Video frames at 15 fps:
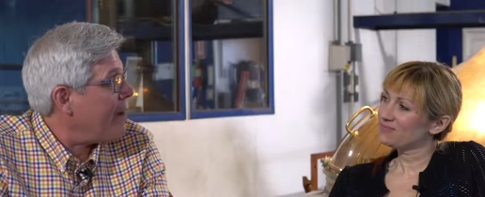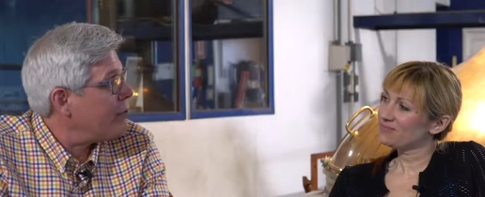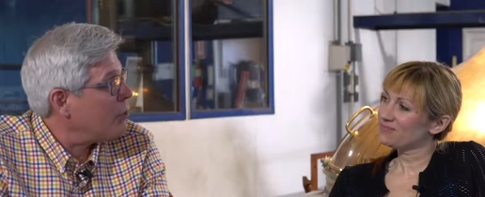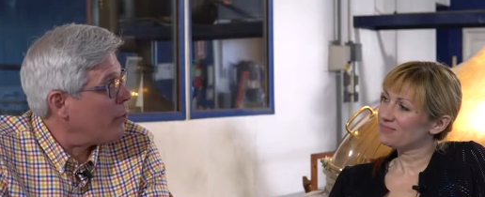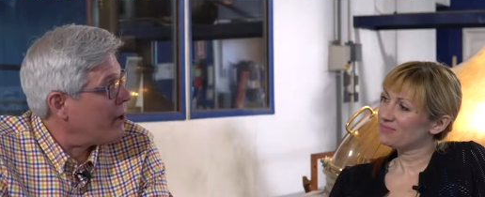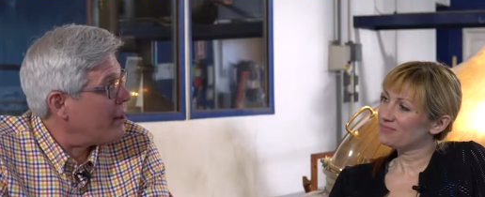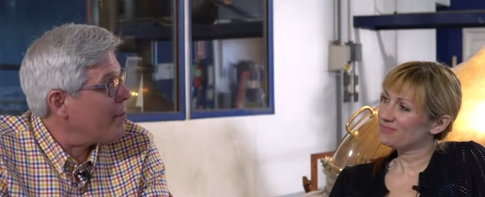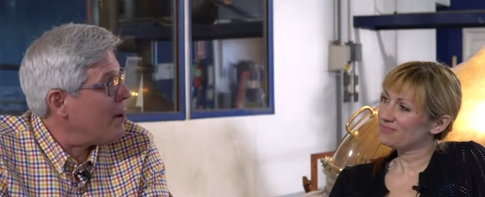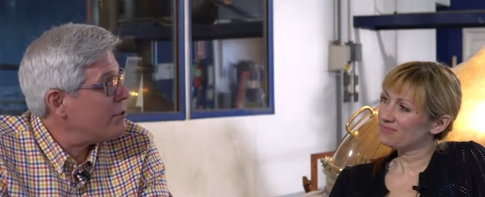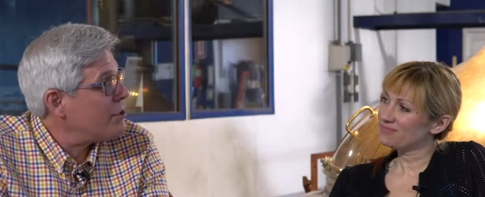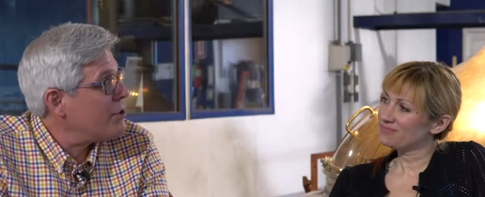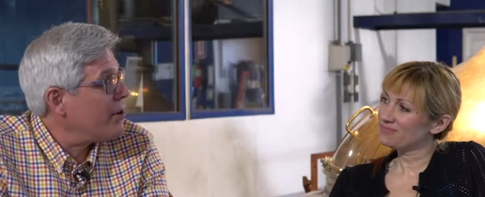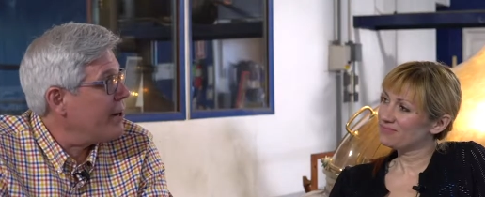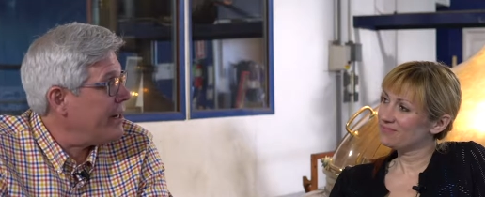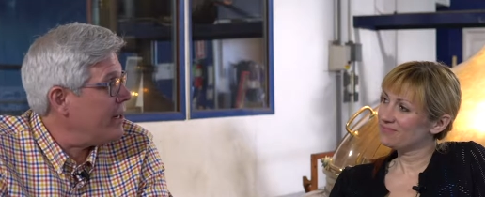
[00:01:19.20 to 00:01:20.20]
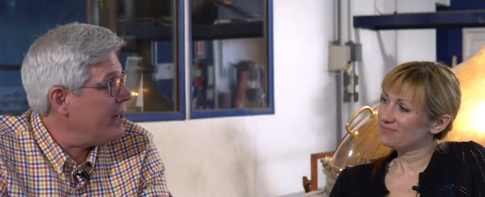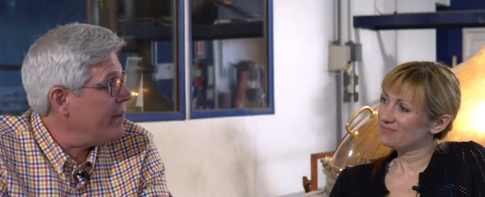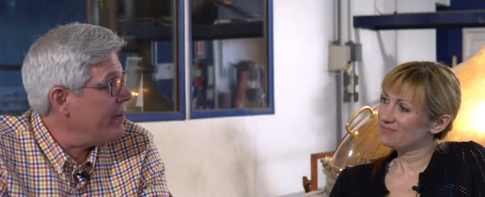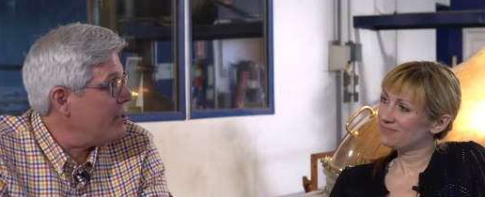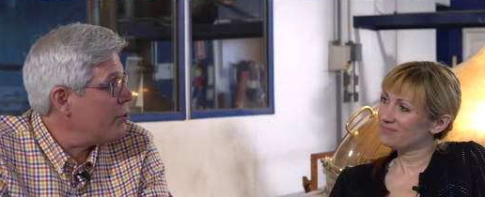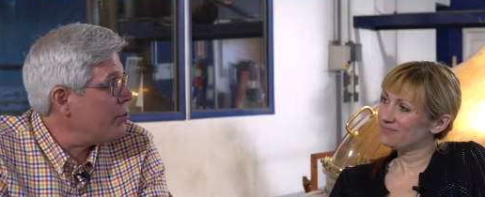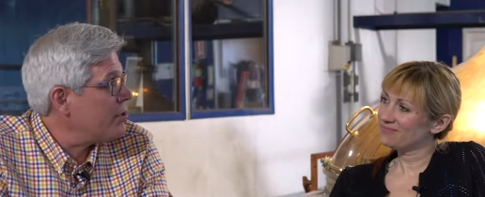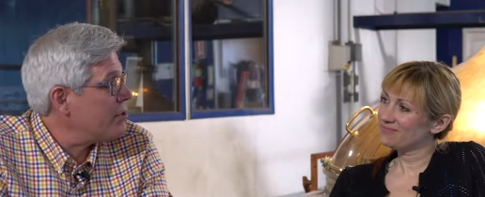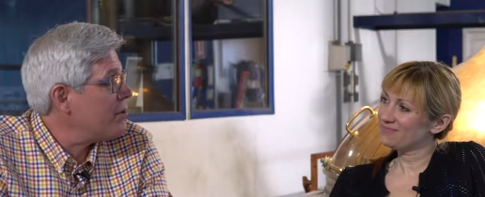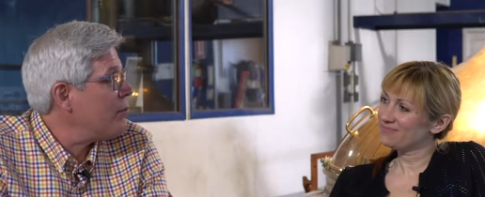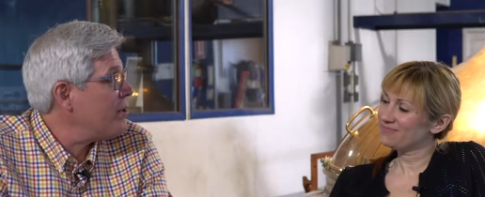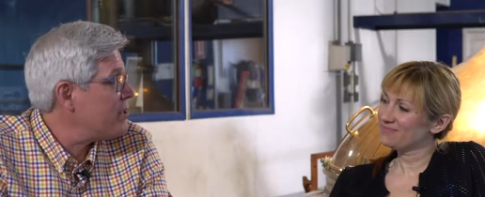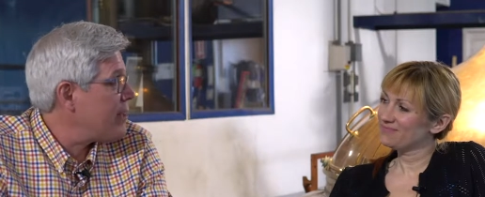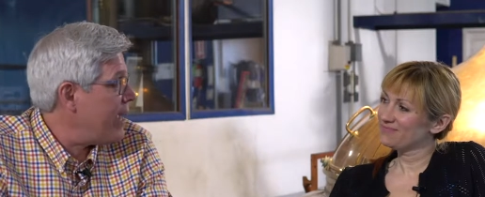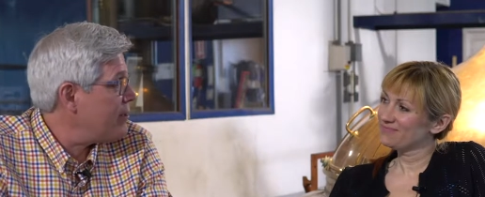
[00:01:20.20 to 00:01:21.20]
Speaker 1: after one of the most storied individuals in
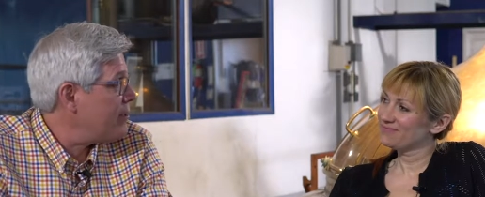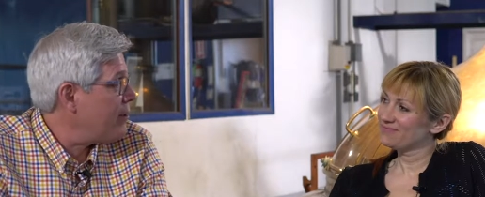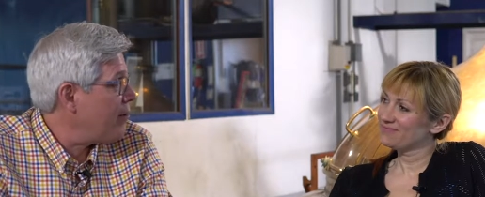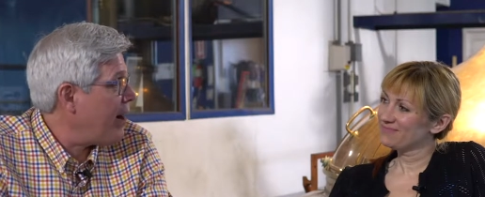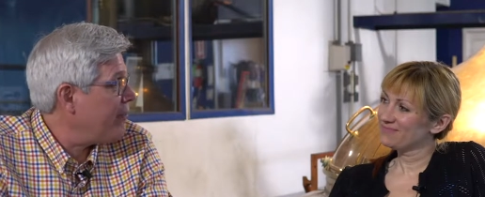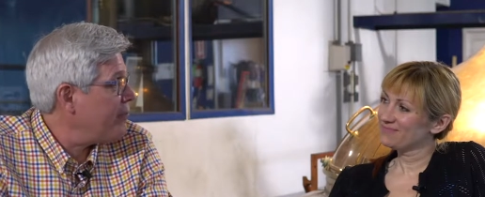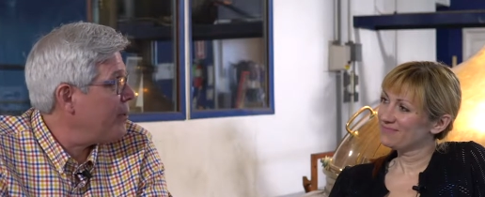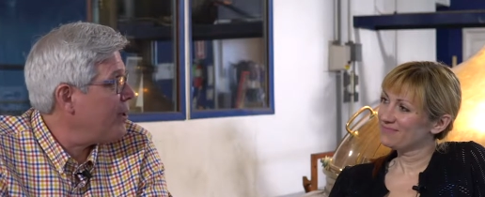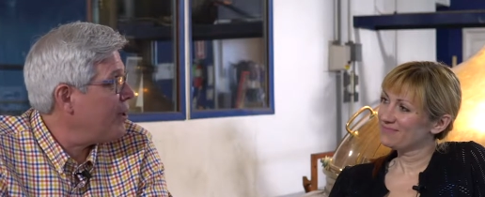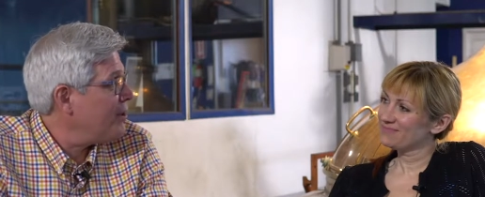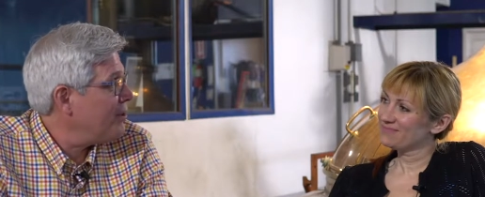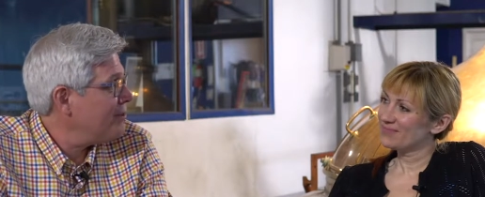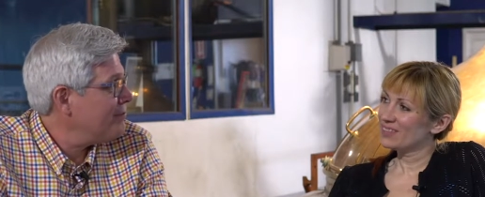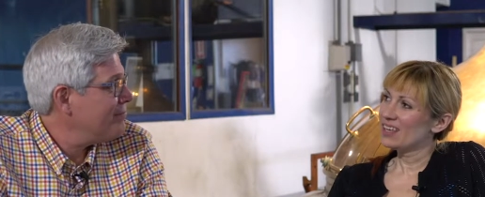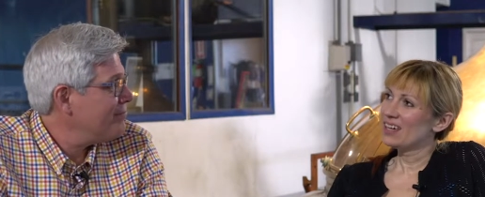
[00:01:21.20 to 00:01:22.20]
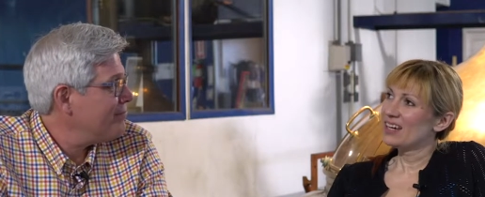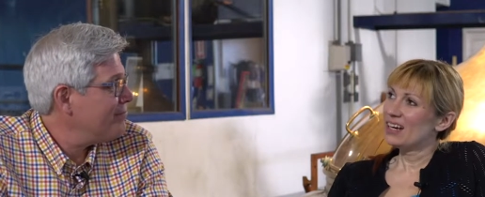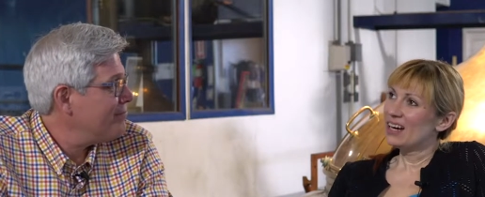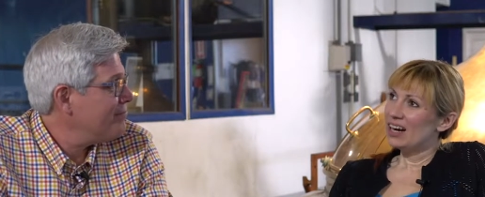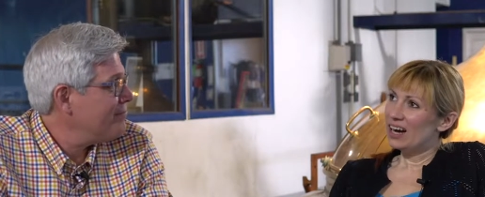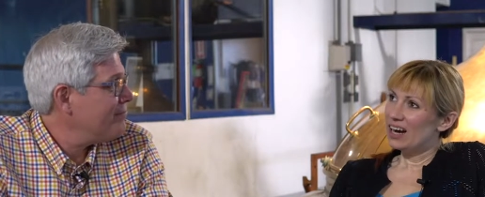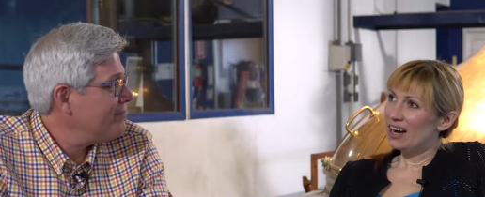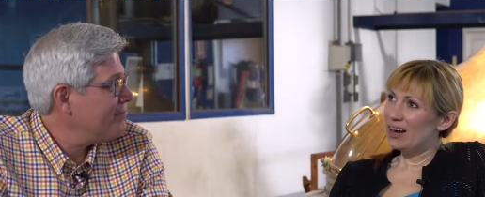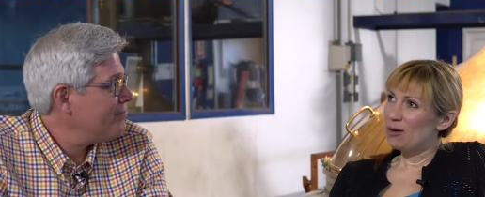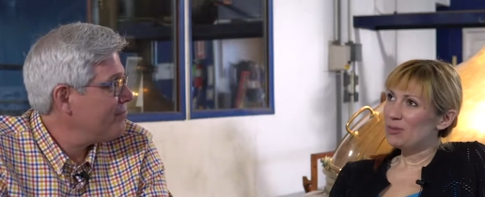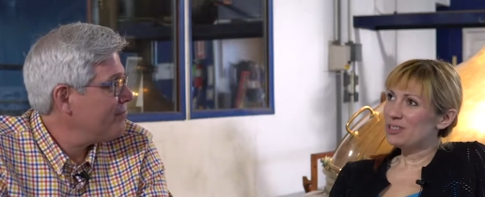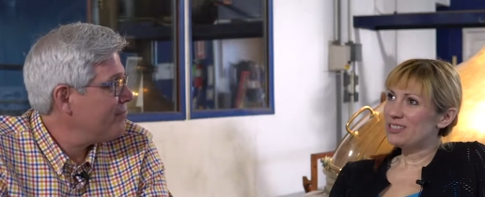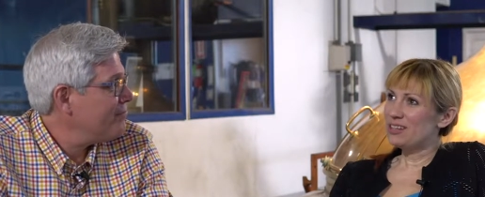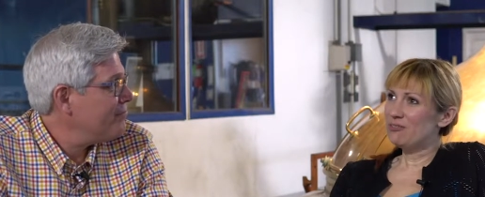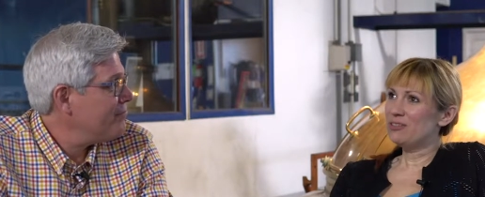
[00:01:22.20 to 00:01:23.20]
Wisconsin craft beer?
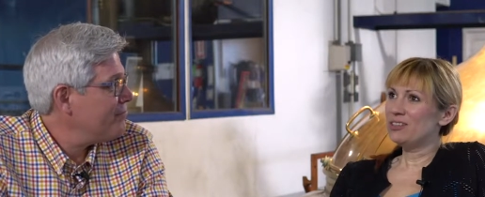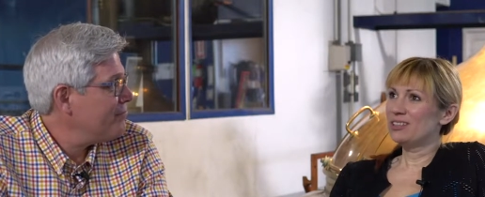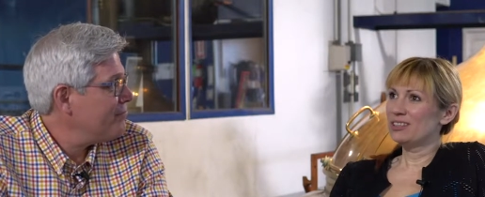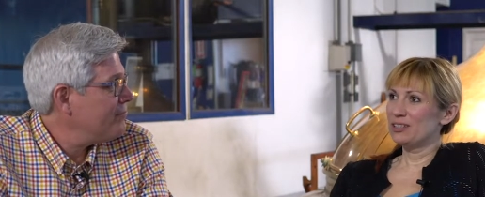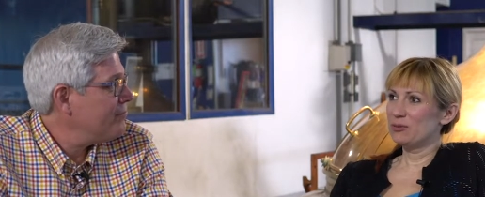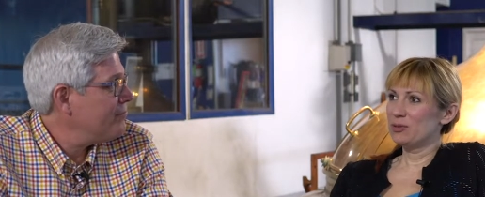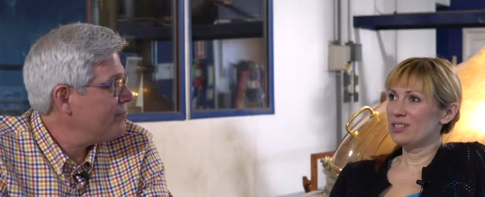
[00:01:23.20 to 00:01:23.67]
Speaker 2: Um, it definitely